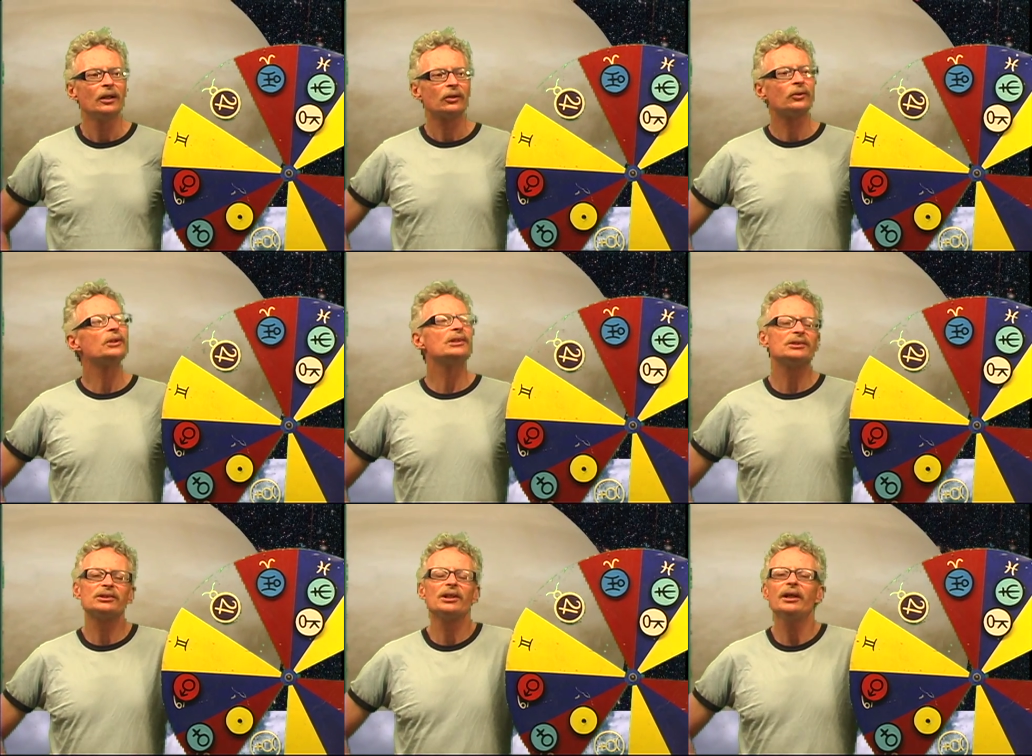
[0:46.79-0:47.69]
Learning to
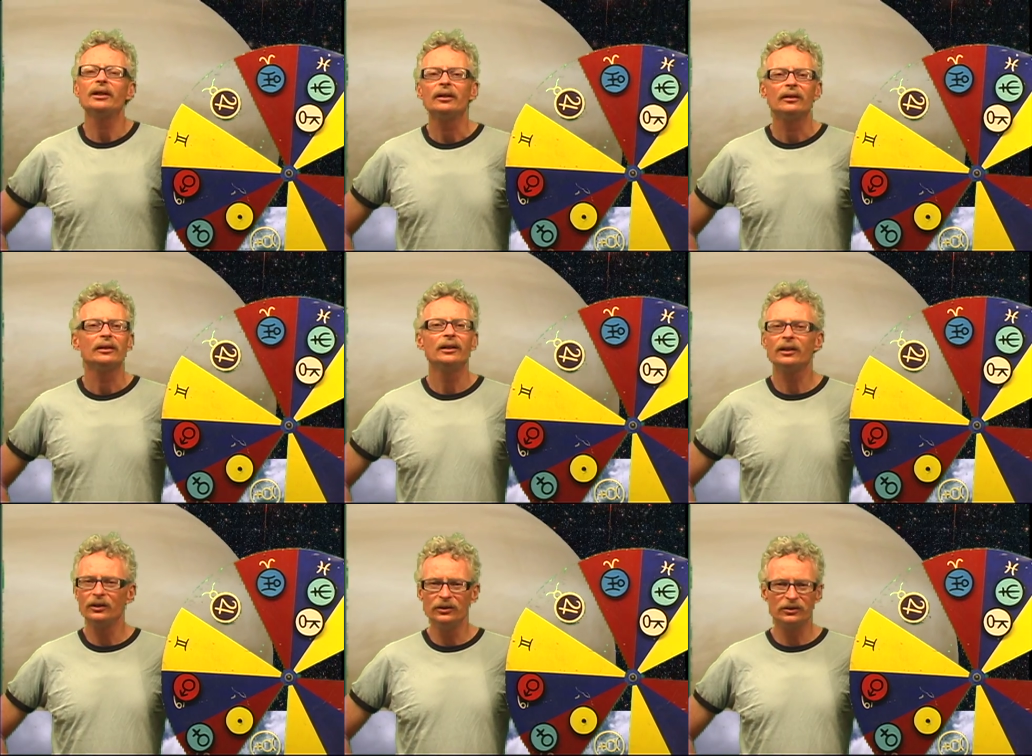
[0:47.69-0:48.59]
sing,
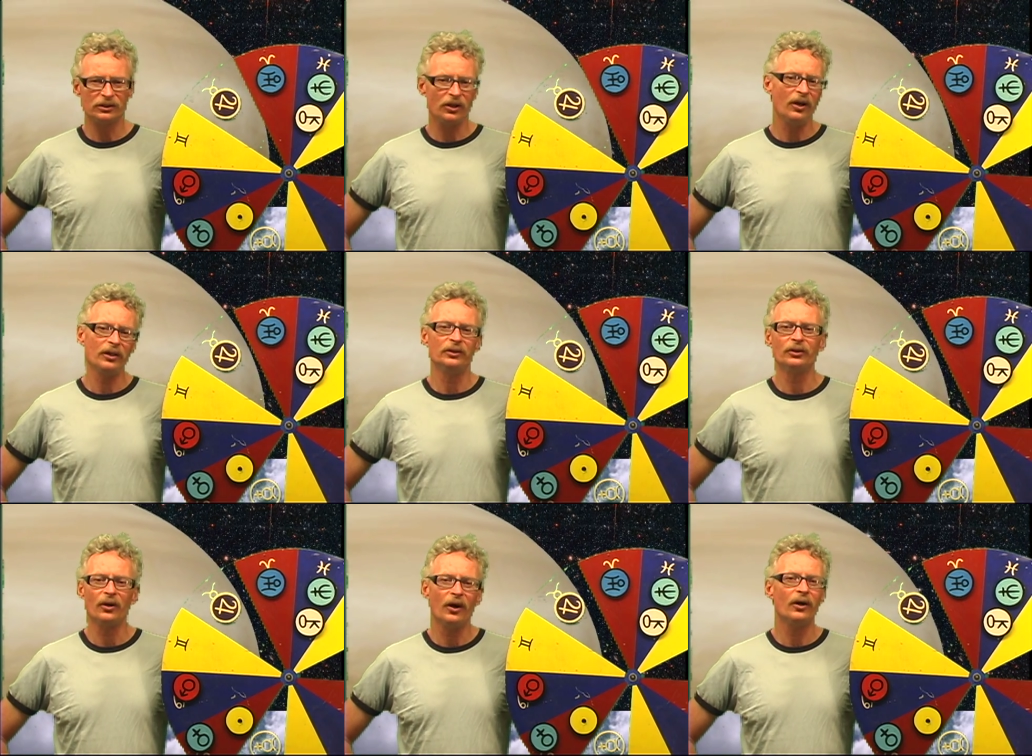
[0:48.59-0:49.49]
getting a new song in
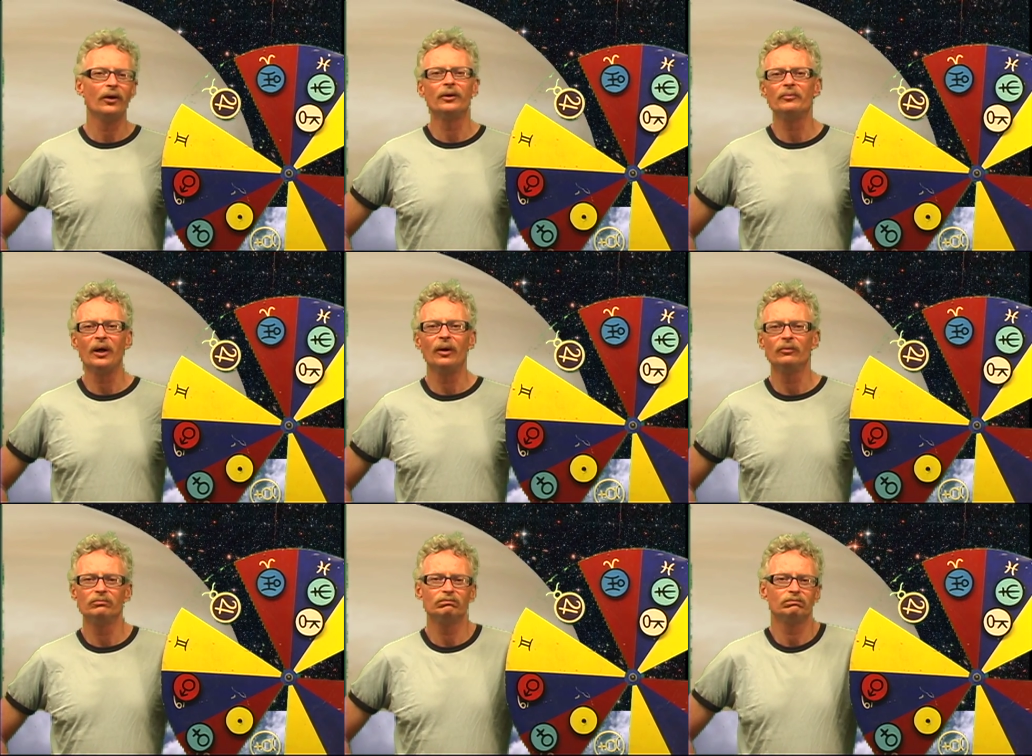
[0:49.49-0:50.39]
your heart about
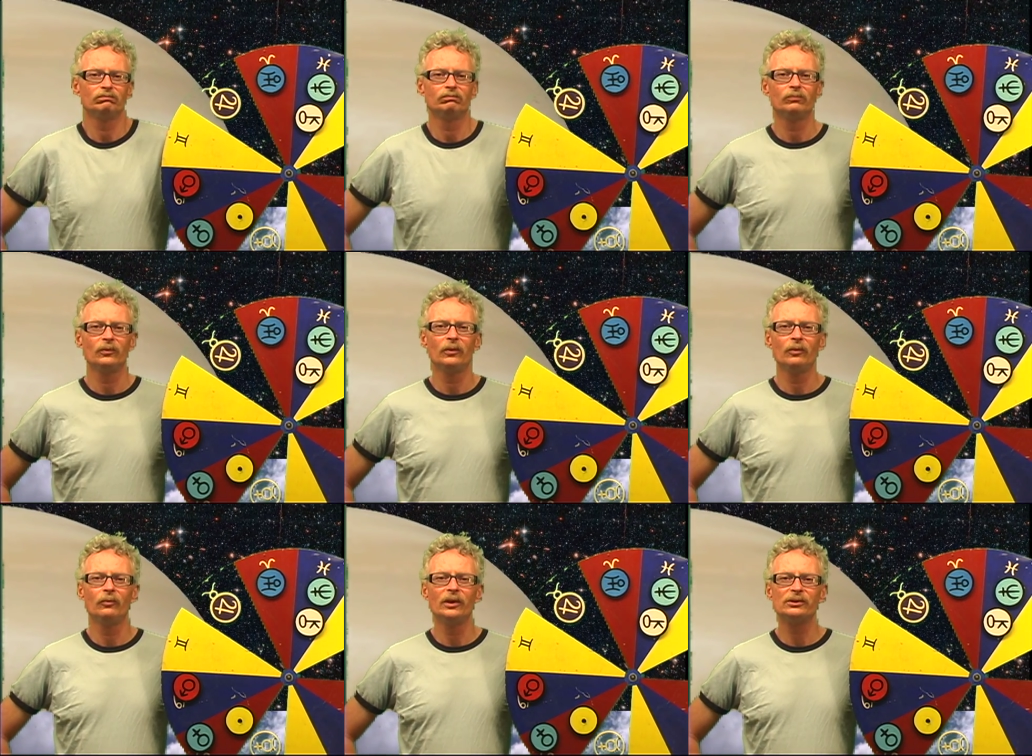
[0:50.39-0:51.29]

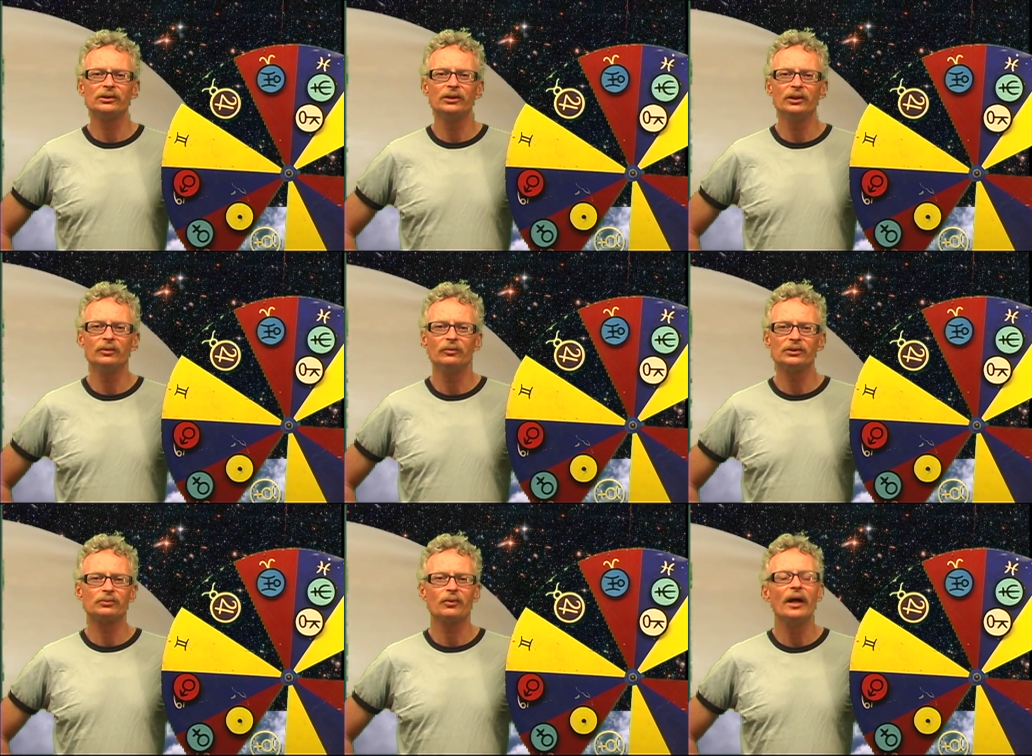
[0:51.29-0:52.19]
what's good and
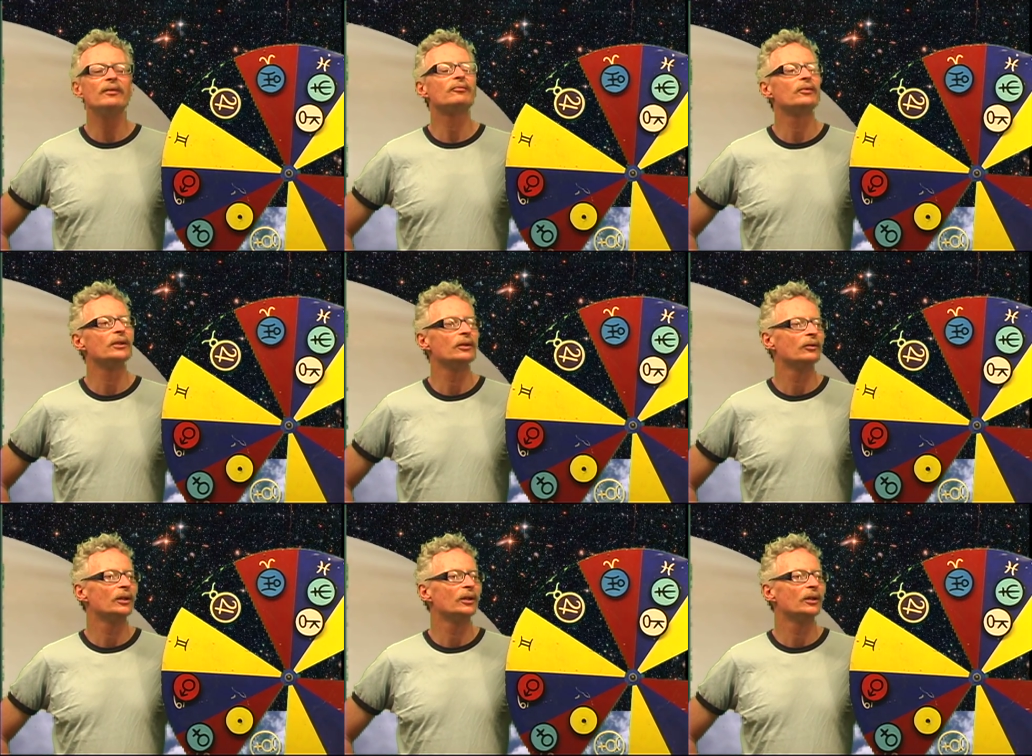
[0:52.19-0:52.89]
what's right for you.